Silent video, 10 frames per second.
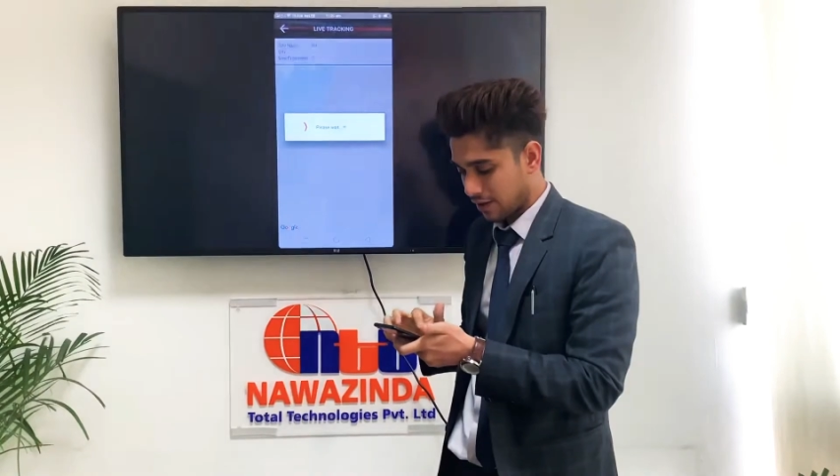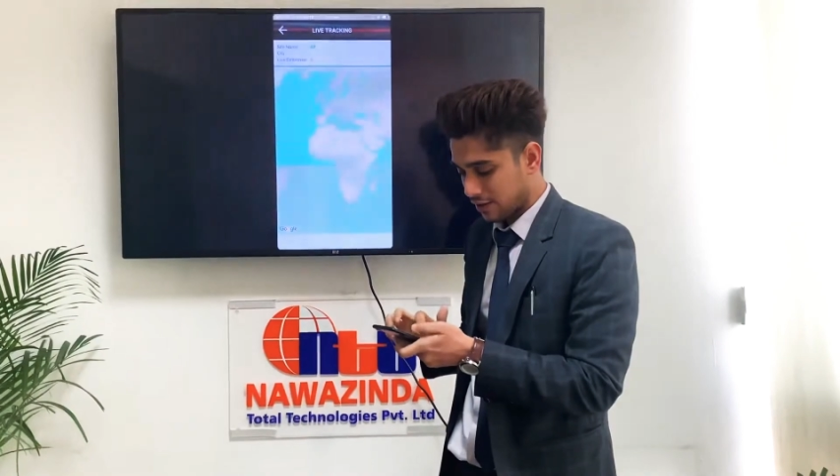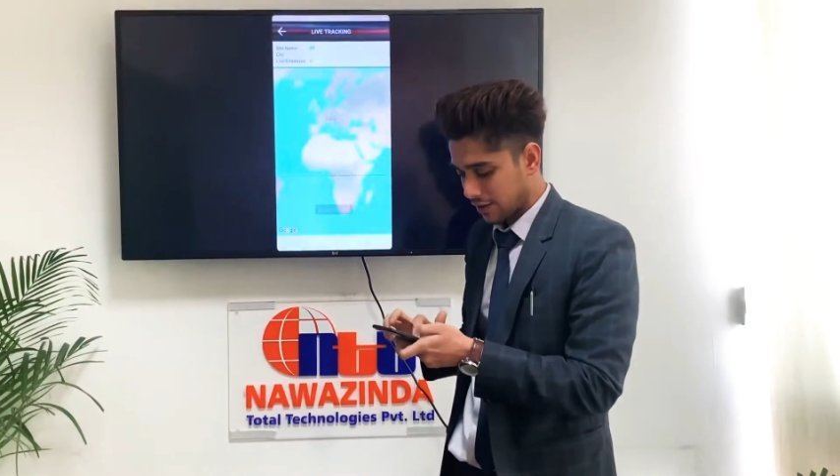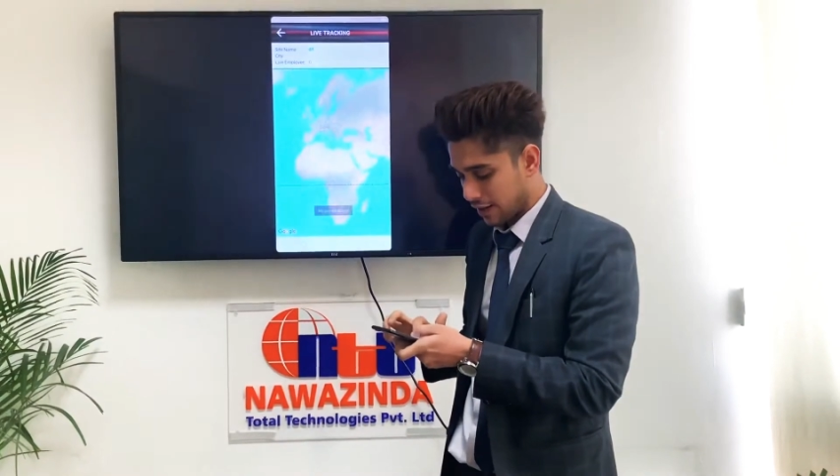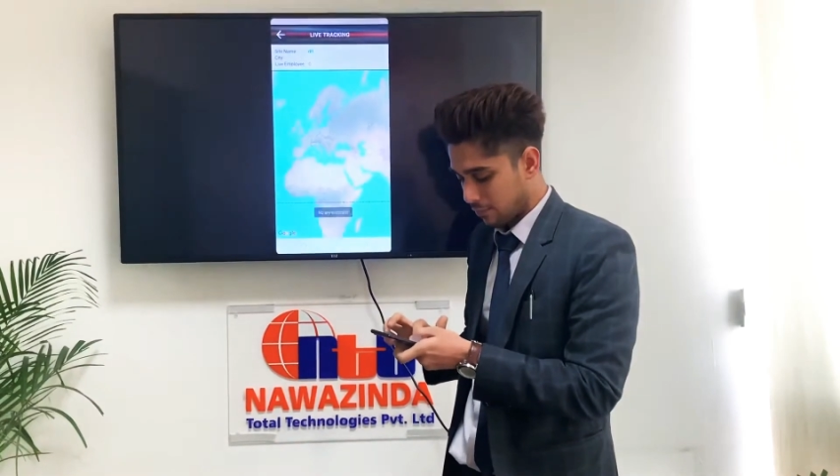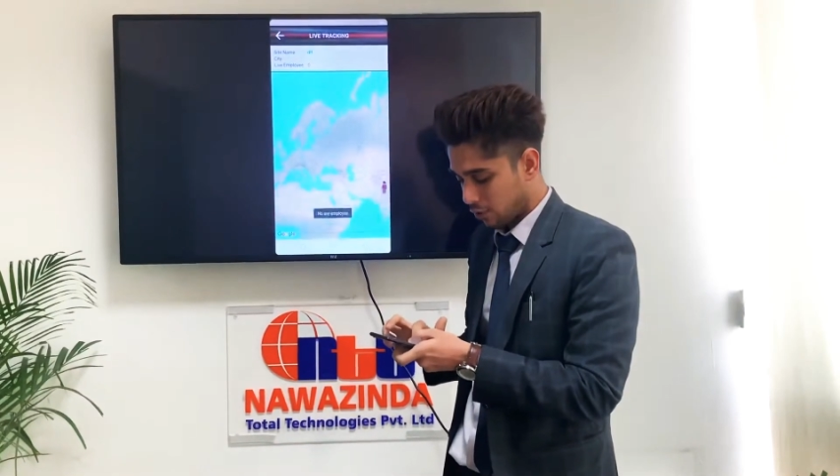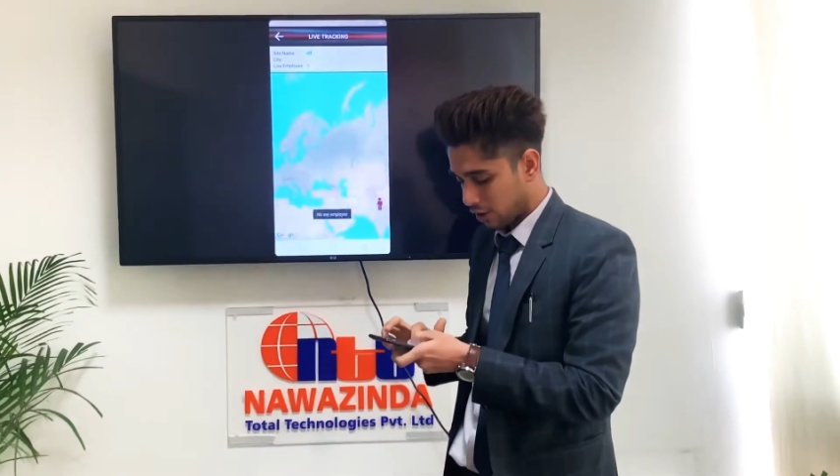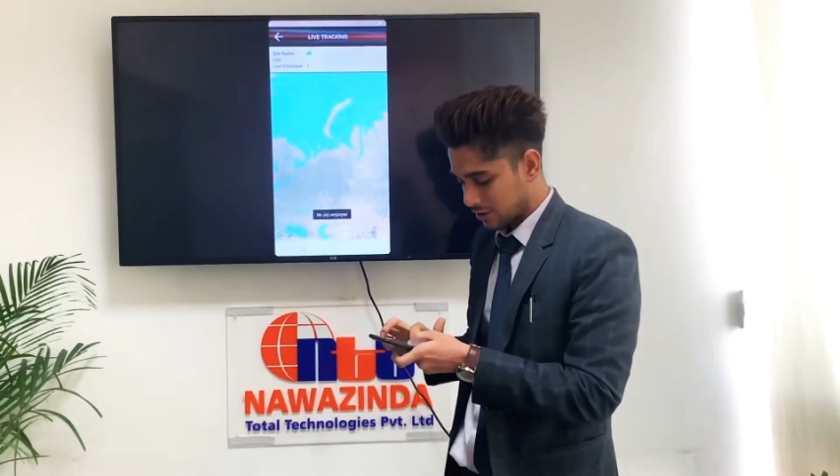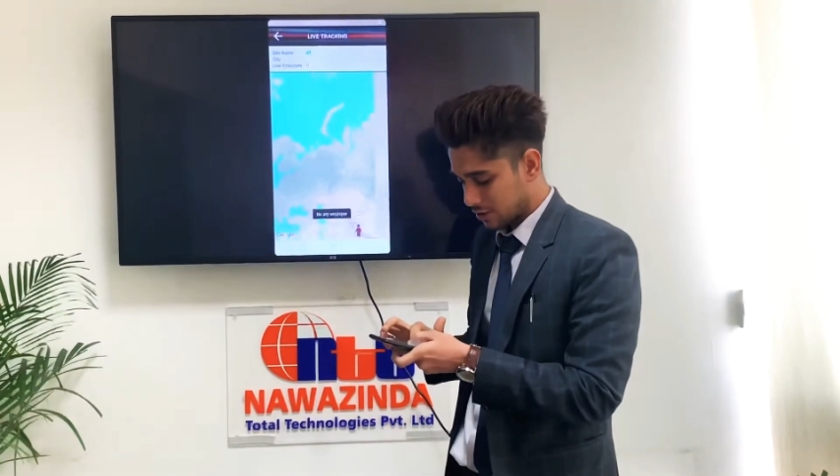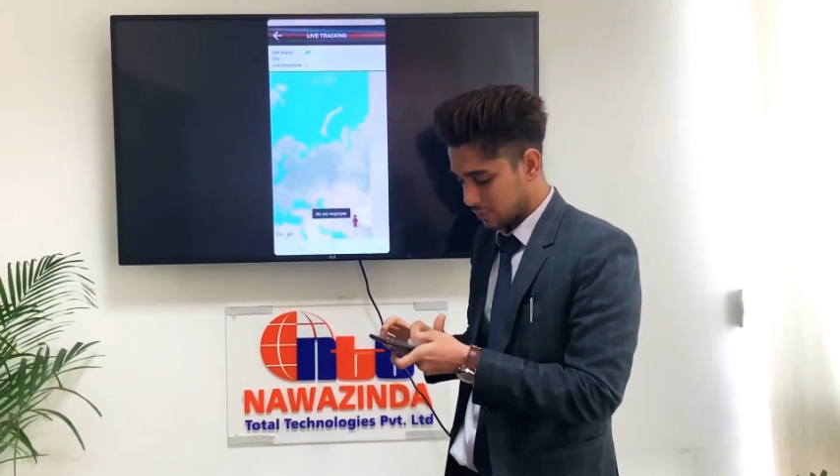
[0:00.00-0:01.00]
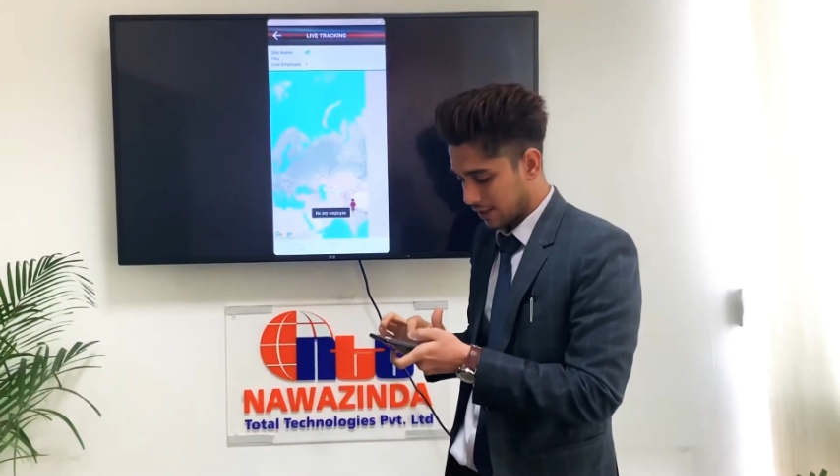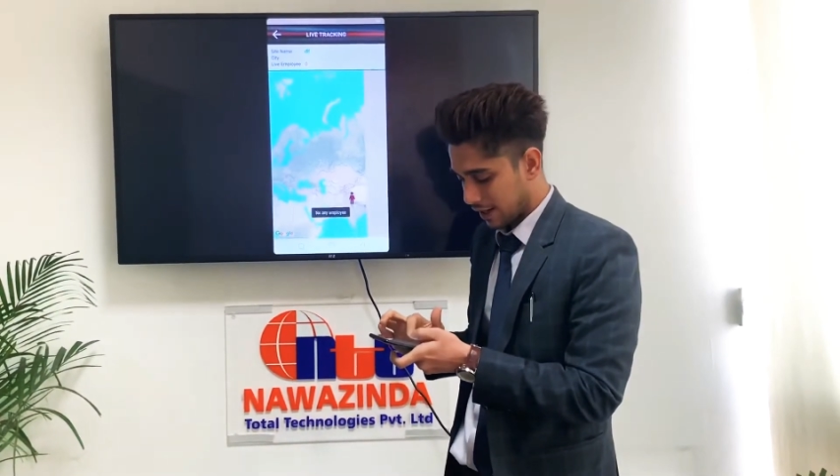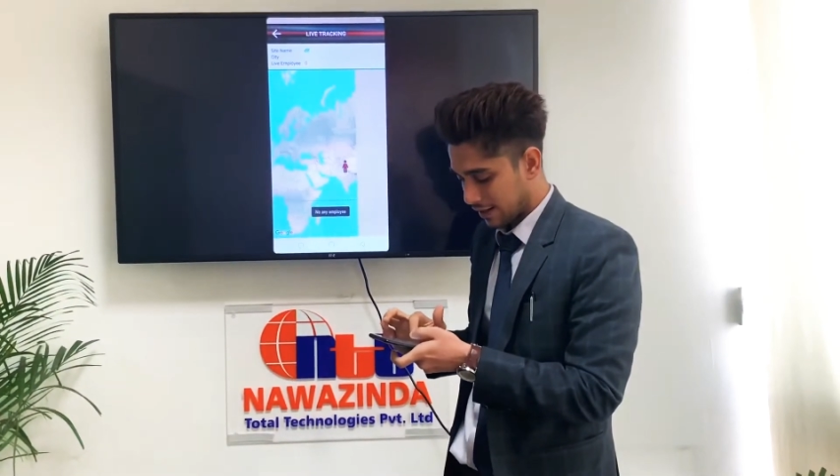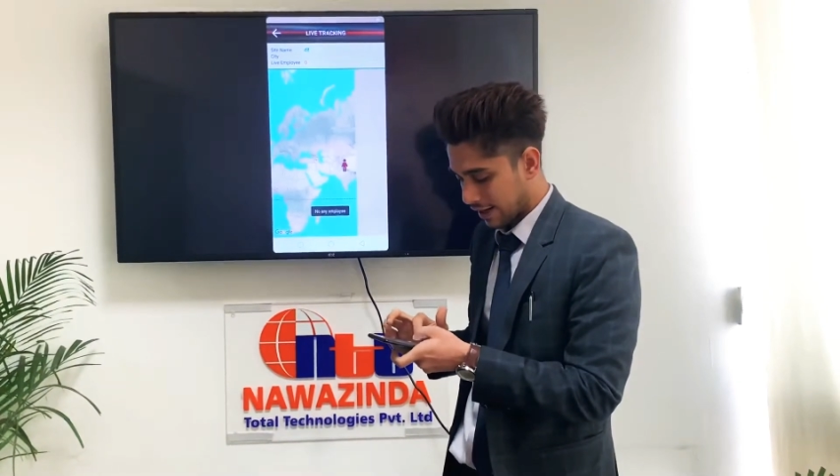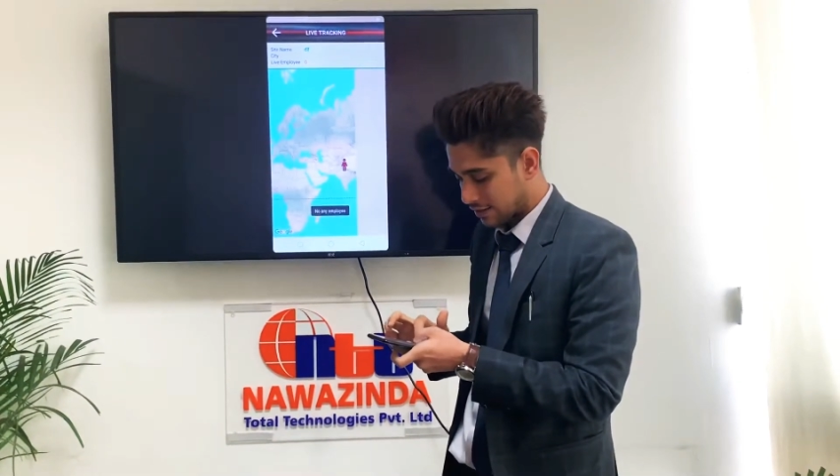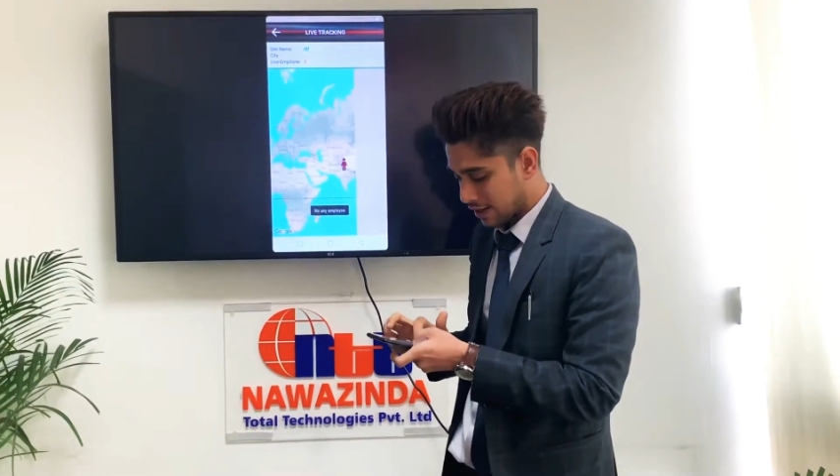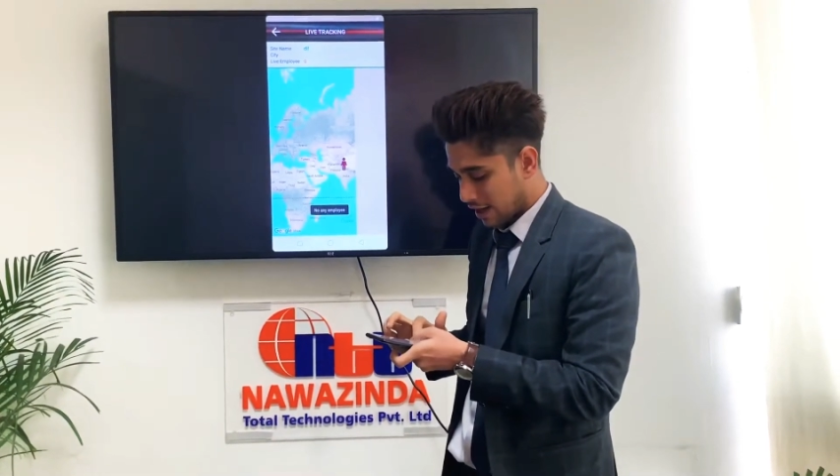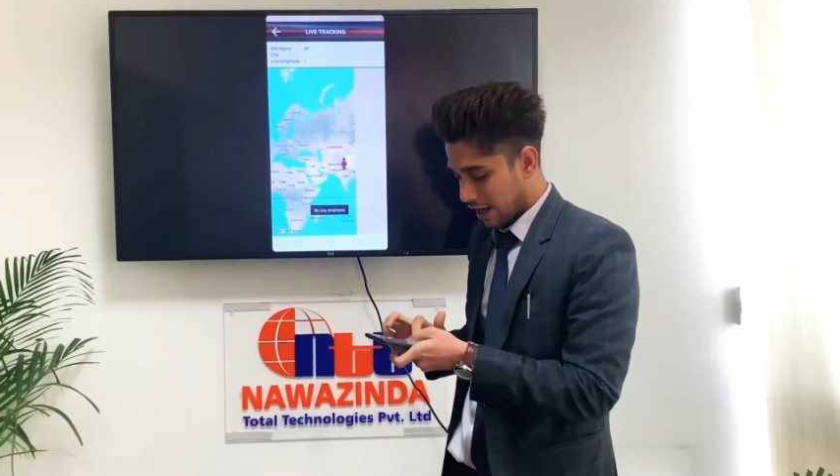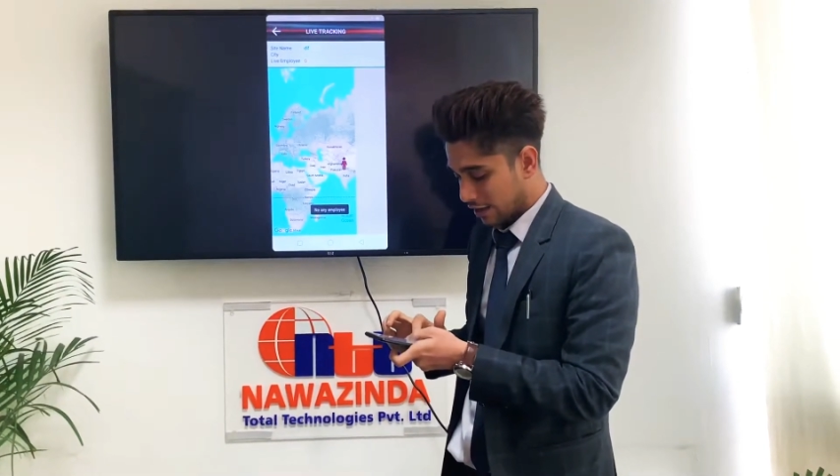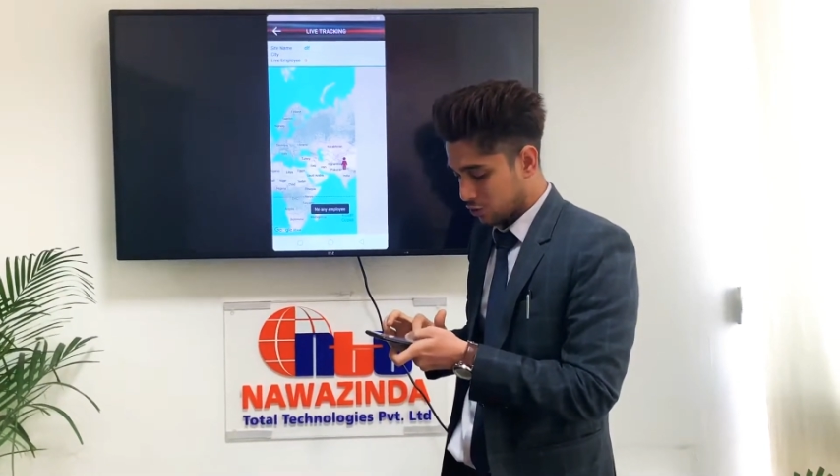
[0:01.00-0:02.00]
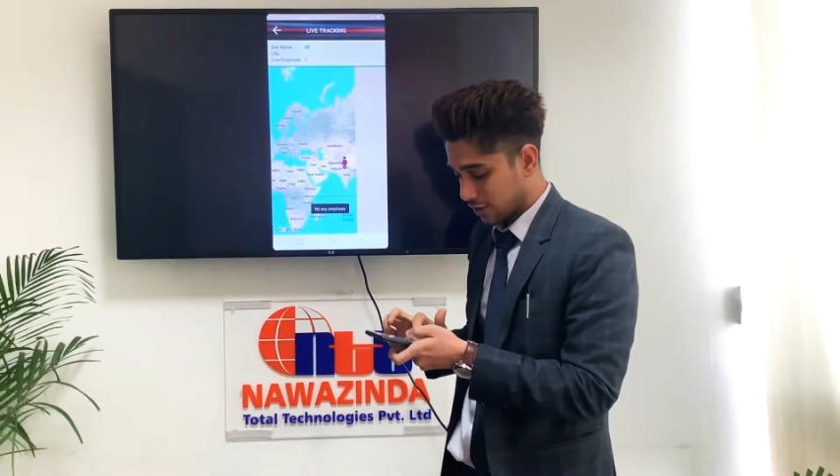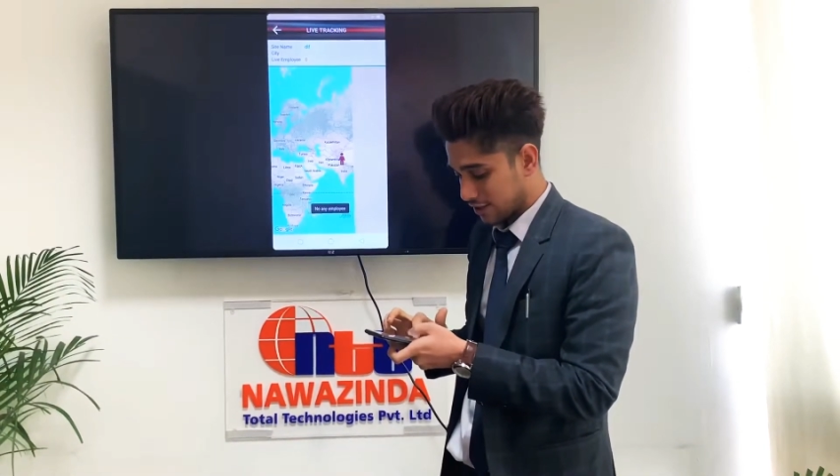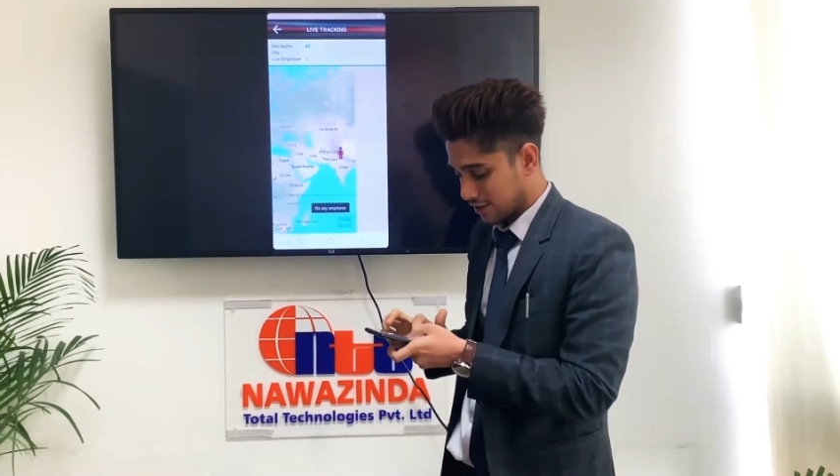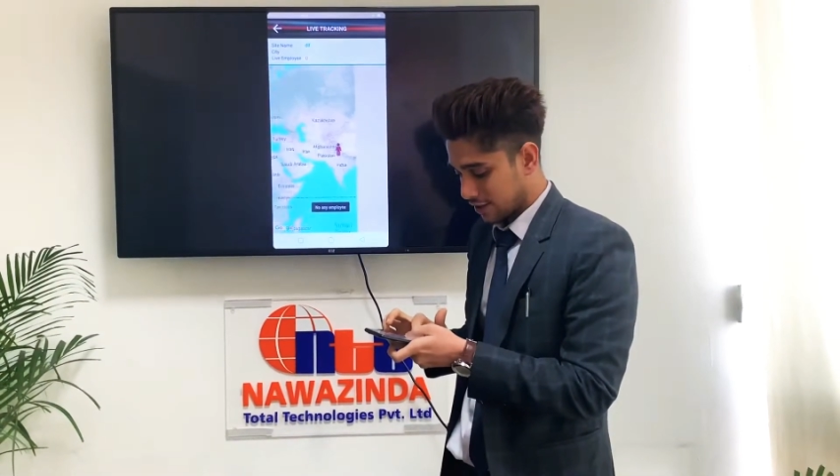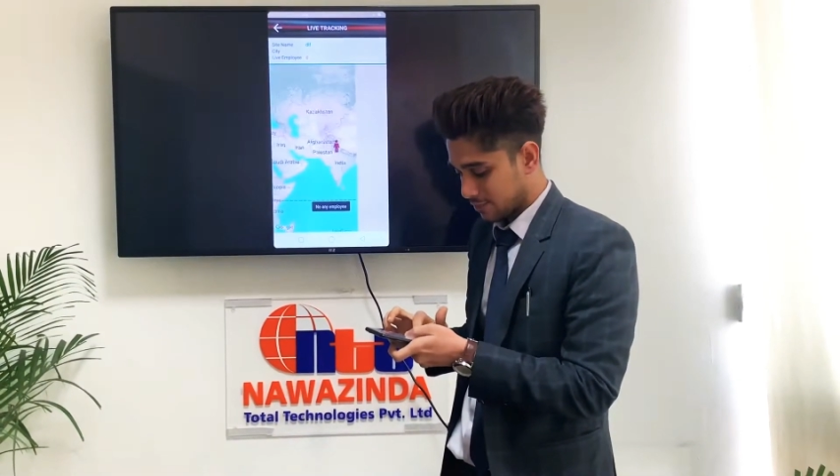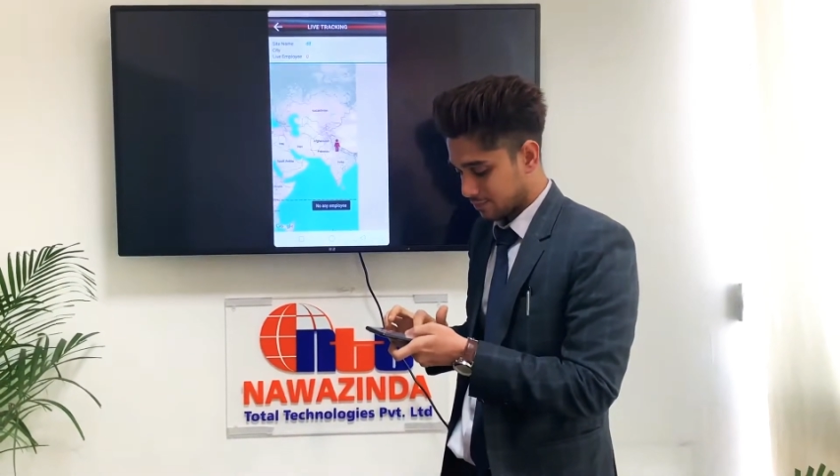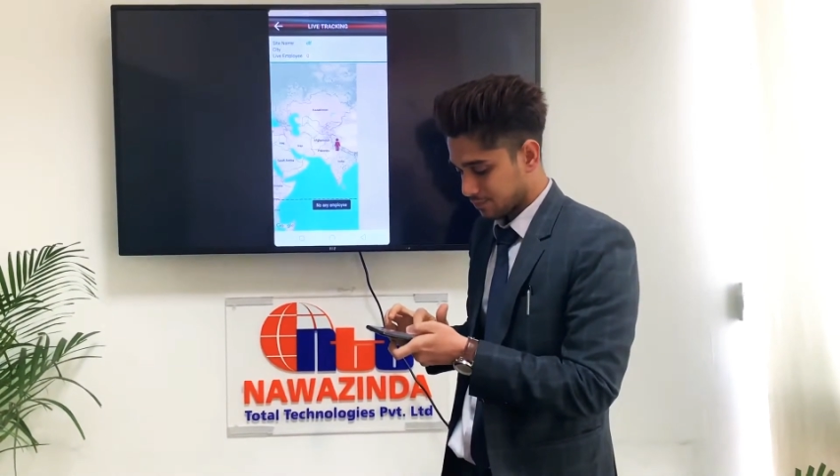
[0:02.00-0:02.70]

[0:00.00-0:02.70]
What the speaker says: the employees has been attached. As you can see,